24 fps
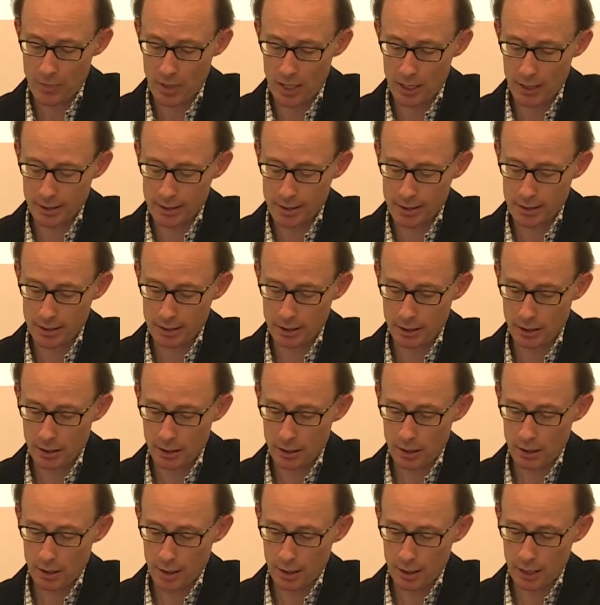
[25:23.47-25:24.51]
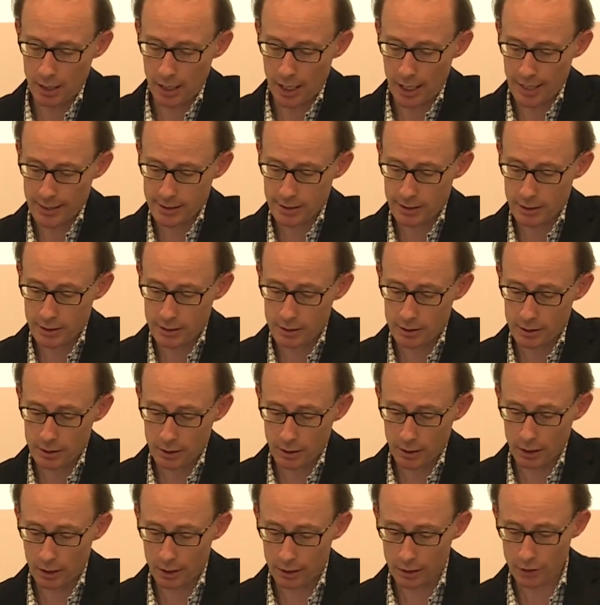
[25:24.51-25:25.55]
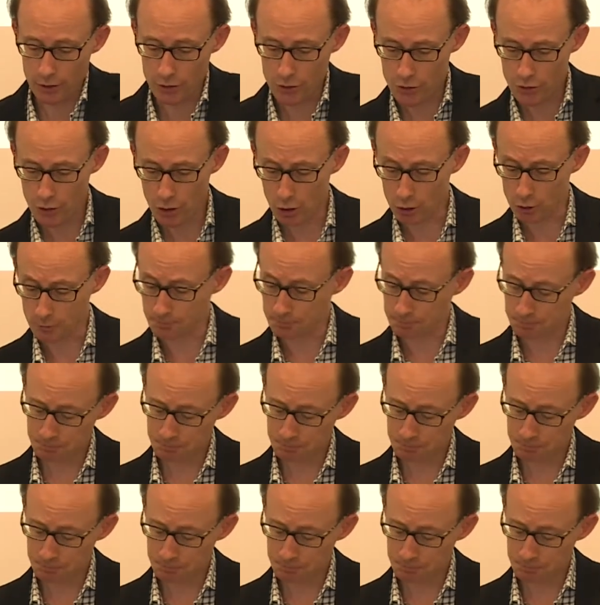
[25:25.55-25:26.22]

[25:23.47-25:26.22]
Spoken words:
under ISIS control.